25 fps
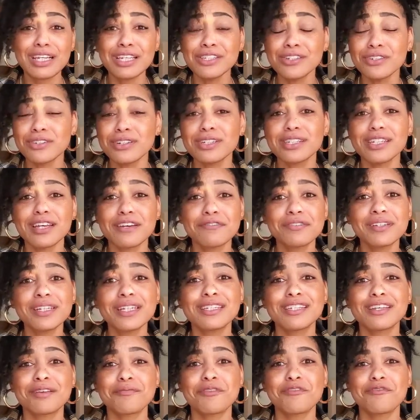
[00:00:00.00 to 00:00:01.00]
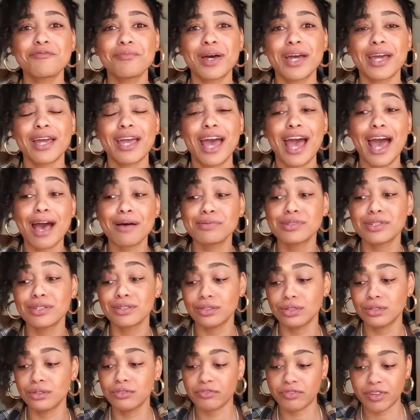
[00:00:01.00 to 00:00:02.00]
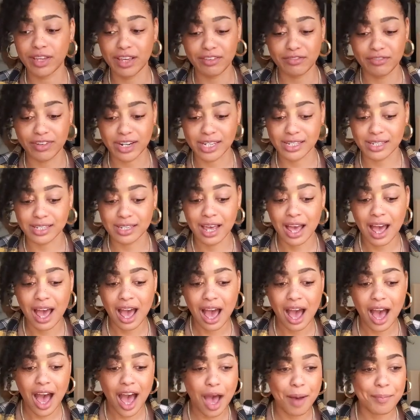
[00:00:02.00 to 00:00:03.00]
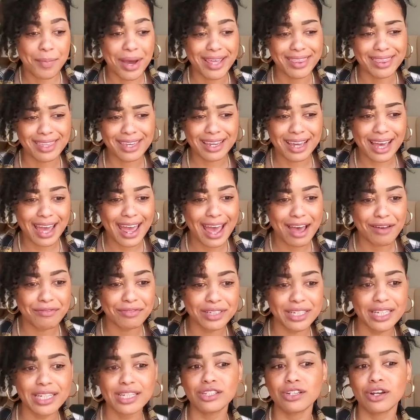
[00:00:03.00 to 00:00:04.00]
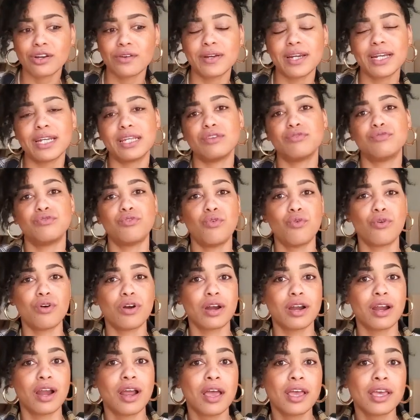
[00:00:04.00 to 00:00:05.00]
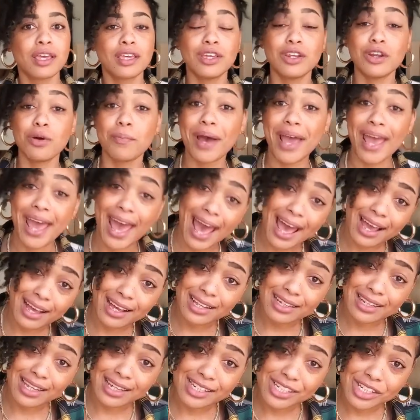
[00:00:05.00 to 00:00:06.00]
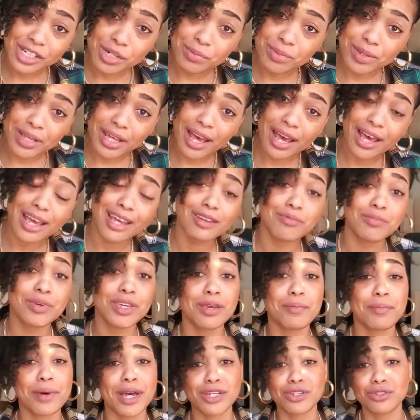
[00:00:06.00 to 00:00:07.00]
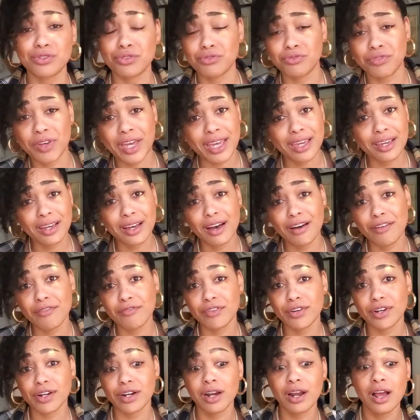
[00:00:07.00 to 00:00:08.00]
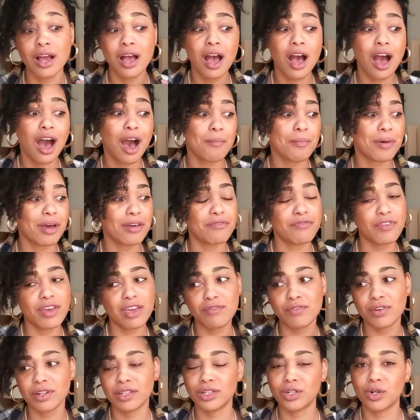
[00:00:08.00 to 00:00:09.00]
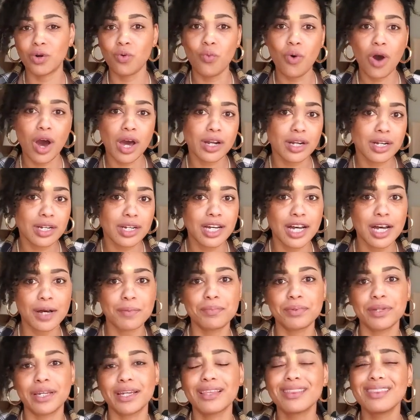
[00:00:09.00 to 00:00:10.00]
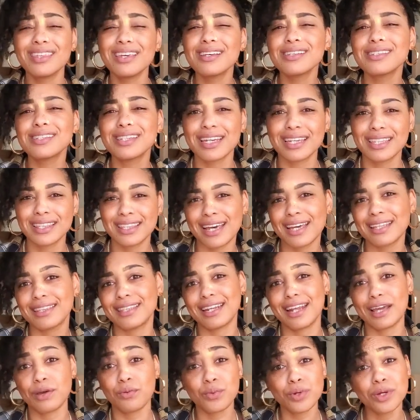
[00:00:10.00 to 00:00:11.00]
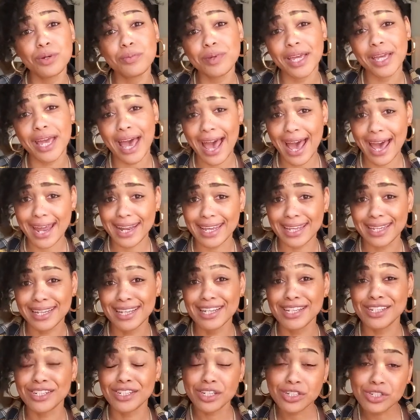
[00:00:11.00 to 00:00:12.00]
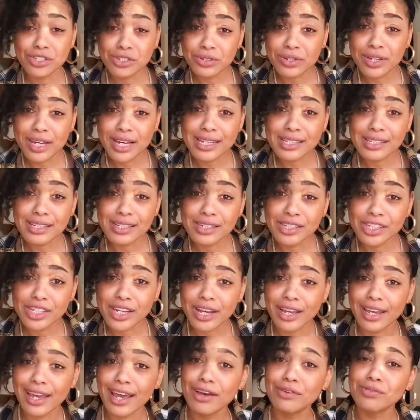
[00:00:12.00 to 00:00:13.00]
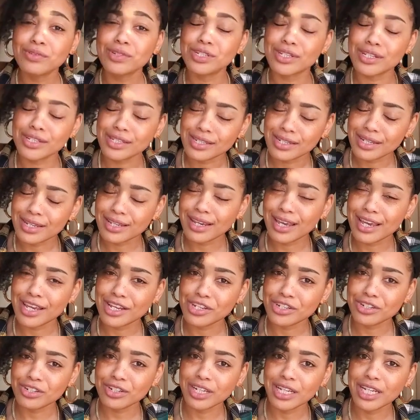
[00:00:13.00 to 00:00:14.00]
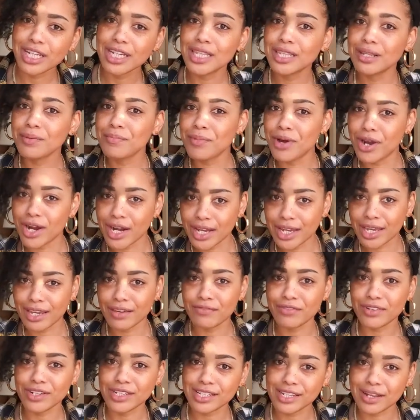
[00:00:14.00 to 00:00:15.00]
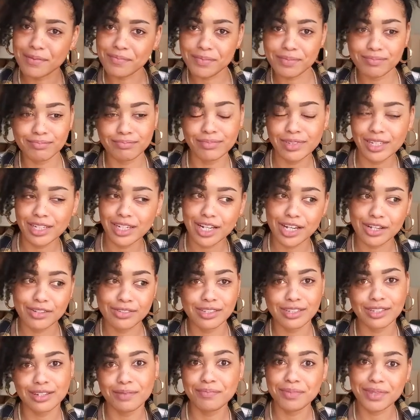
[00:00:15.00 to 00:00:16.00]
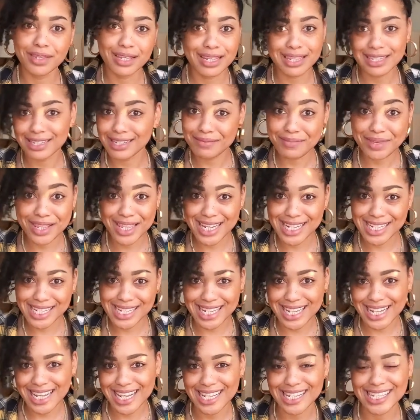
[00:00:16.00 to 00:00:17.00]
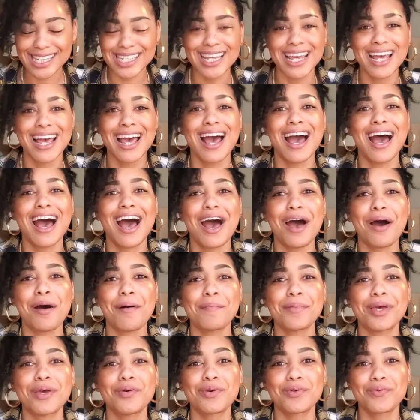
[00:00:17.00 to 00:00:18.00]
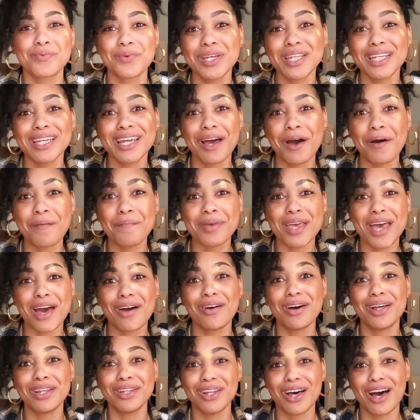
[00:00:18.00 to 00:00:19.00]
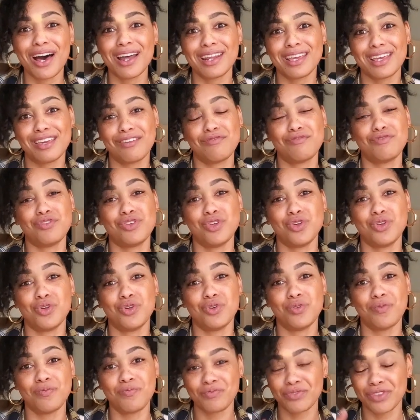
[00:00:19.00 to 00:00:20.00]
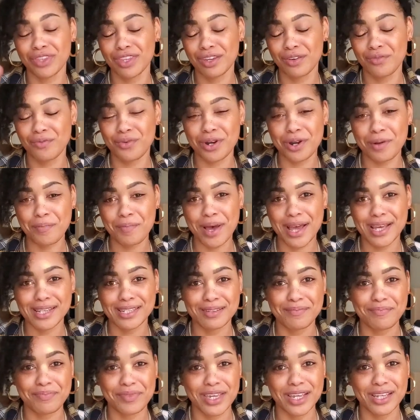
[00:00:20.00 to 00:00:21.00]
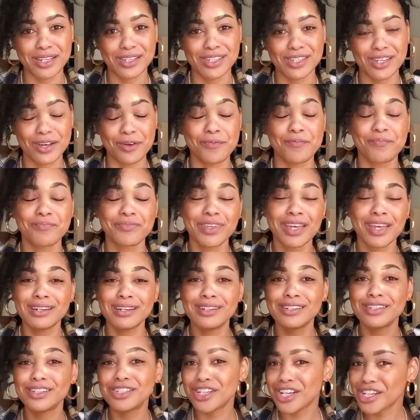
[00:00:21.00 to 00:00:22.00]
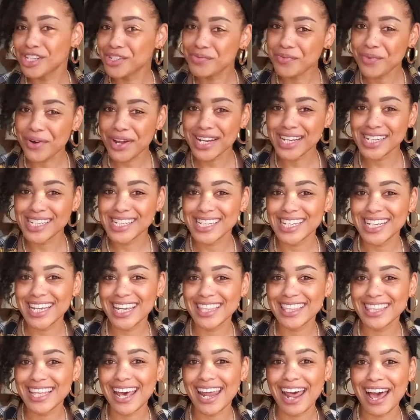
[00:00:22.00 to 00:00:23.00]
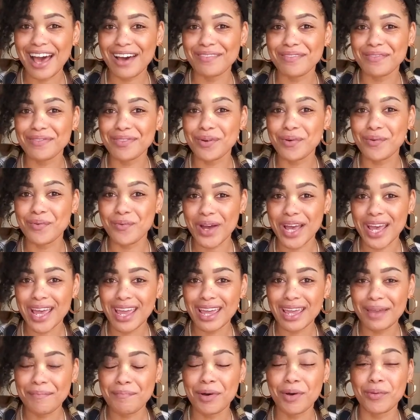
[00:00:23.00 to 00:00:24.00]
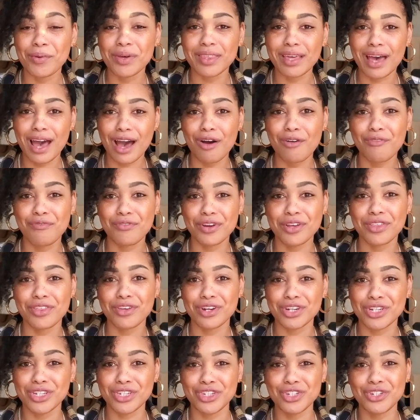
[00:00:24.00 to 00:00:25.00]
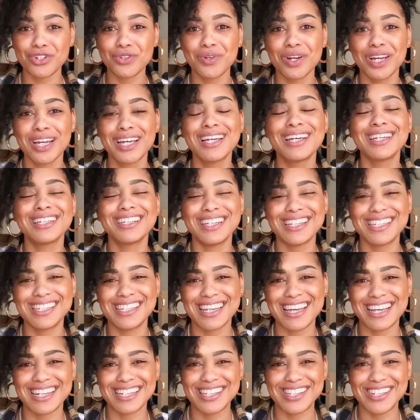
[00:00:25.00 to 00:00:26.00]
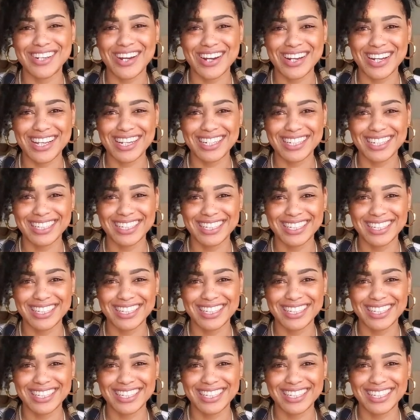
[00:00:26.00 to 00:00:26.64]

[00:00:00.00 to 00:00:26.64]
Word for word: So they're definitely some of my absolute favorites. Um, I think I have links already for you know my hat collection behind me, my duvet cover, uh, my favorite little water cup, like things like that that I will be adding just so you guys can check out, just in case you're in the market for some you know some of the, some of these things. Um, it would really help me out a lot if you were to buy some things. So just wanted to get that out of the way, but without further ado, let's get started.